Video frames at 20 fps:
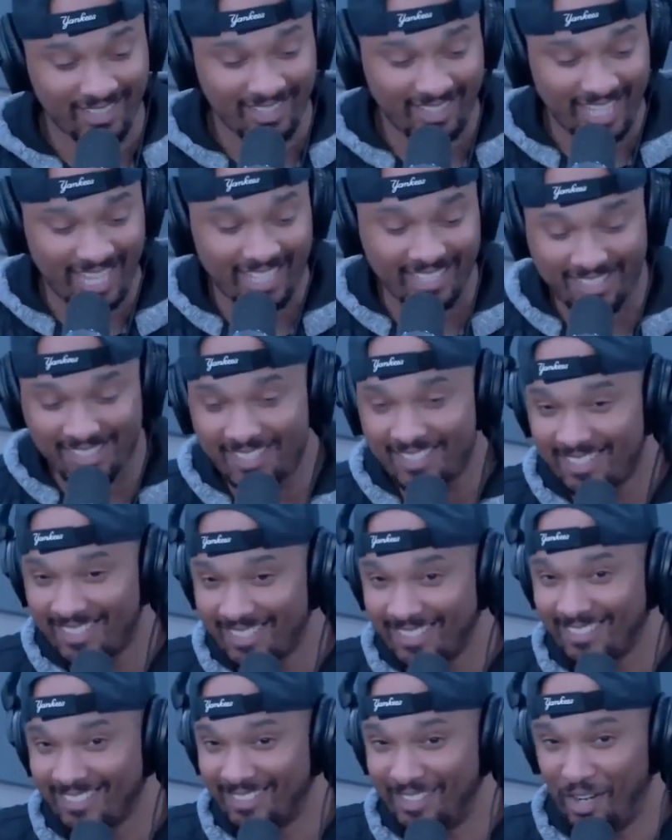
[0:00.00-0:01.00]
That's
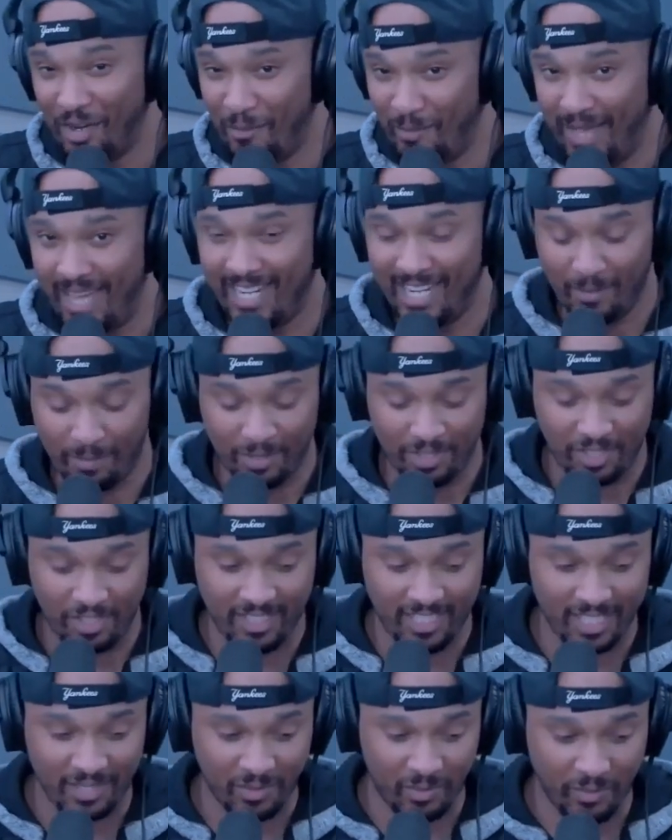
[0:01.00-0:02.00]
no bat nipples
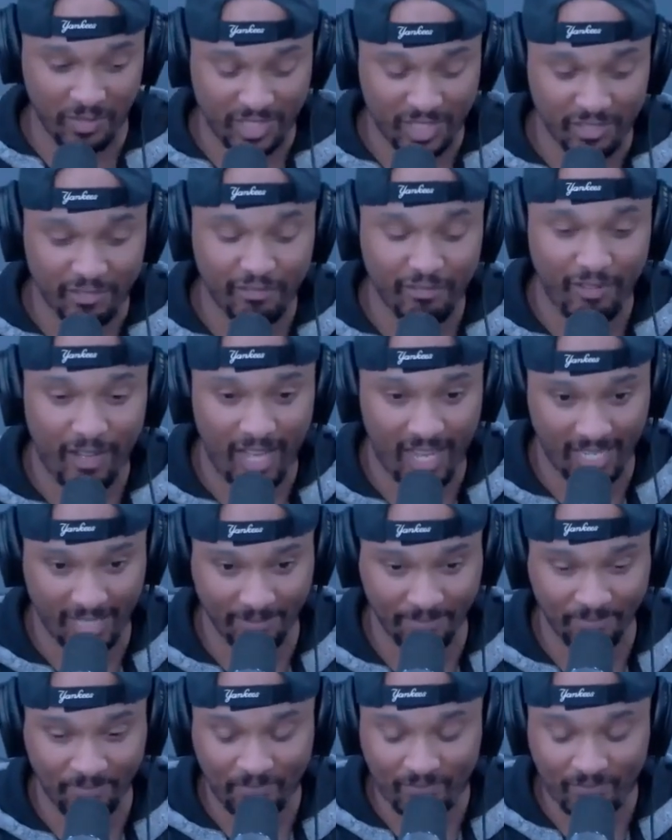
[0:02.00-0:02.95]
on this one, which is fine.